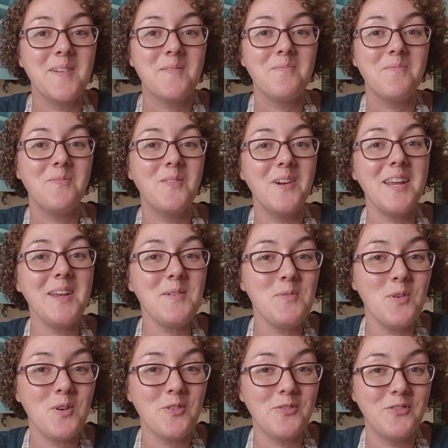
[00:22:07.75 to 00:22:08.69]
We
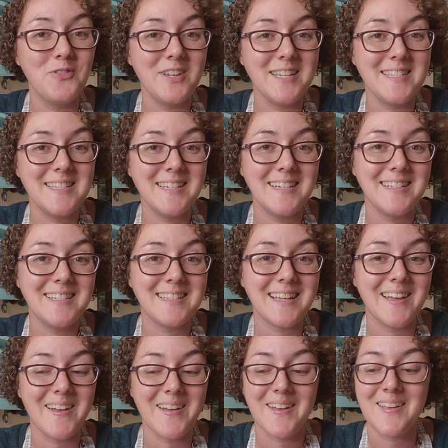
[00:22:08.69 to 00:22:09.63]
will
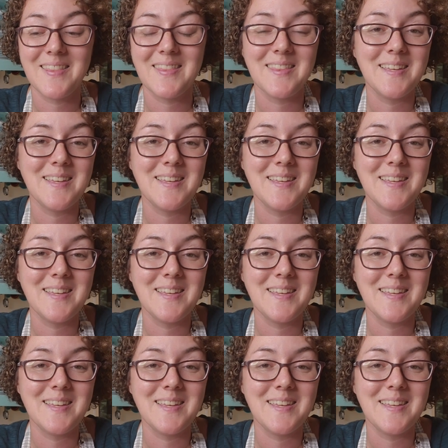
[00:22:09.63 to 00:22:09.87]
visit uh,